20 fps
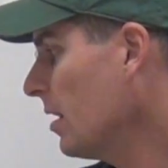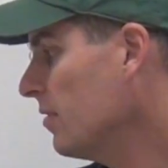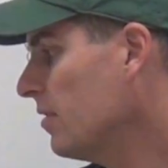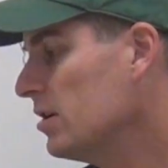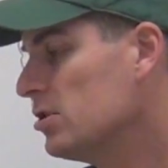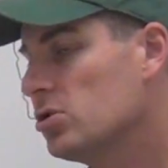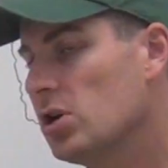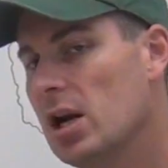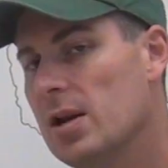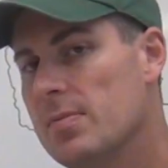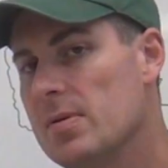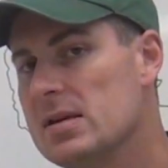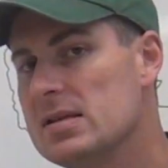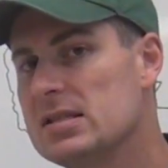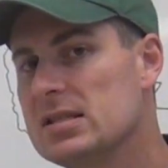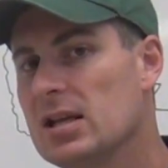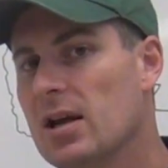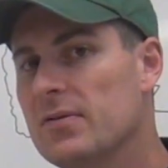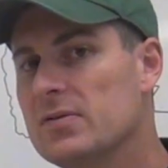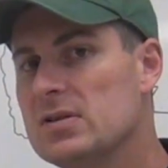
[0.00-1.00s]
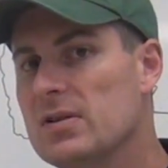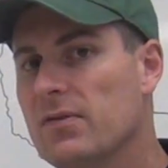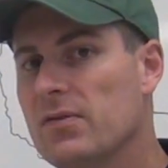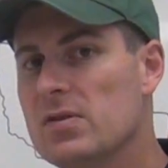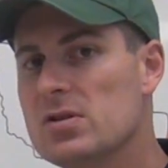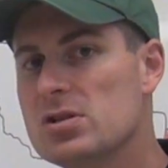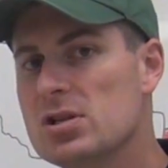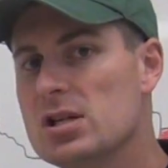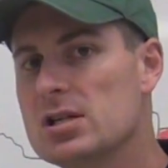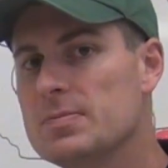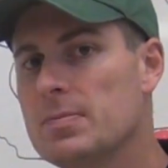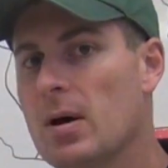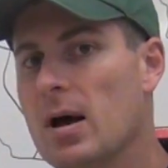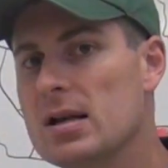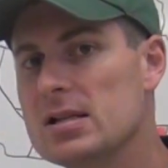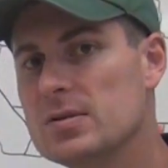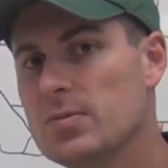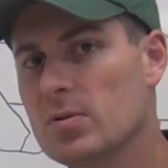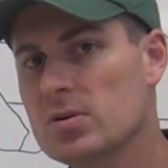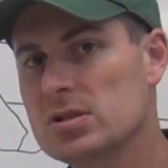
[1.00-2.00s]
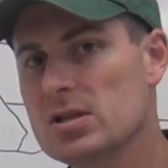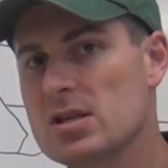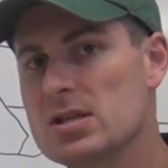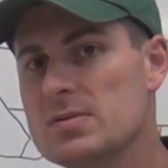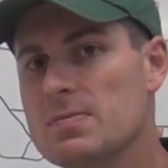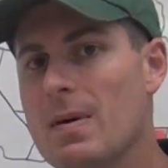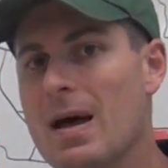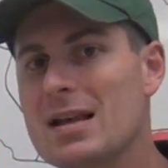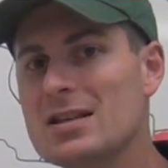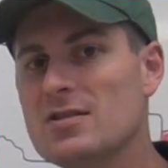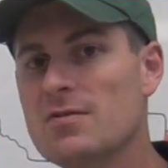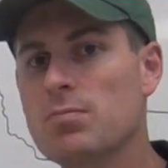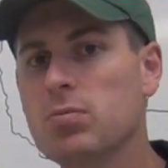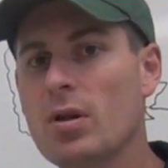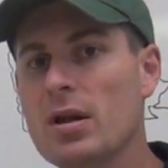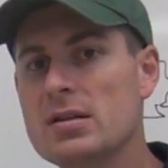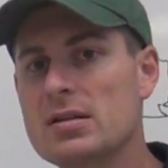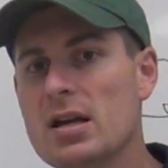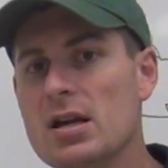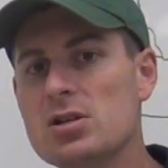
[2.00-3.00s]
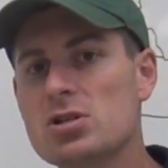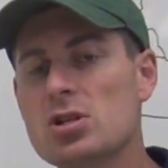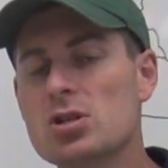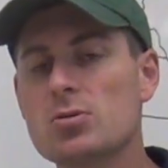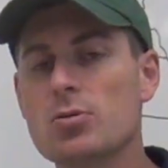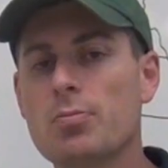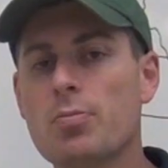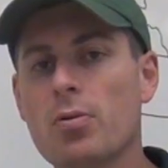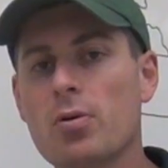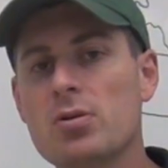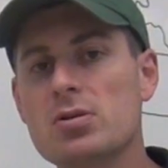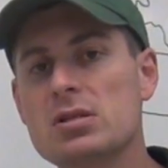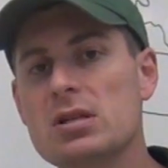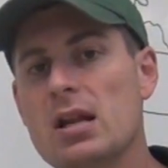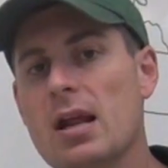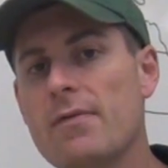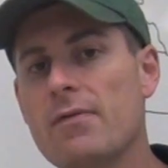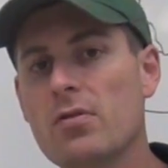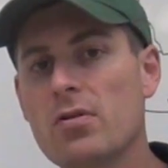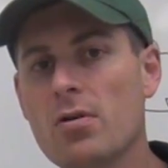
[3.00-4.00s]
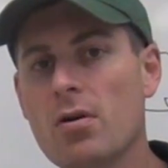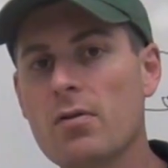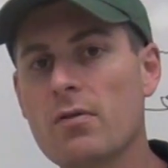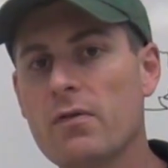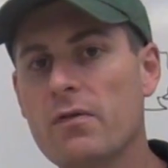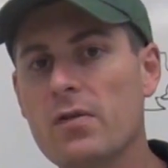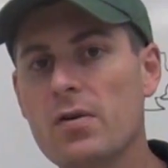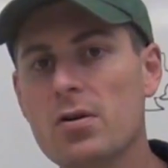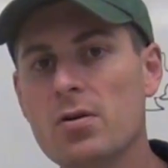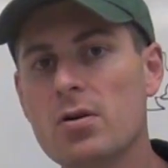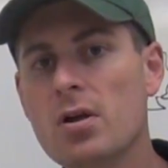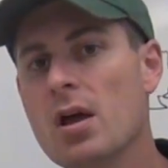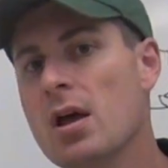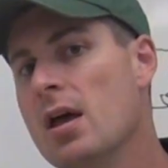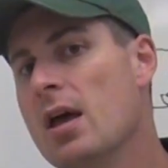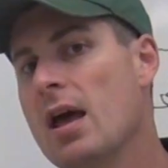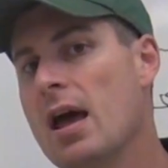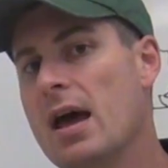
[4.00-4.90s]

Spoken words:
they try to be as self-sufficient as possible, so these massive plantations would produce enough of their own food,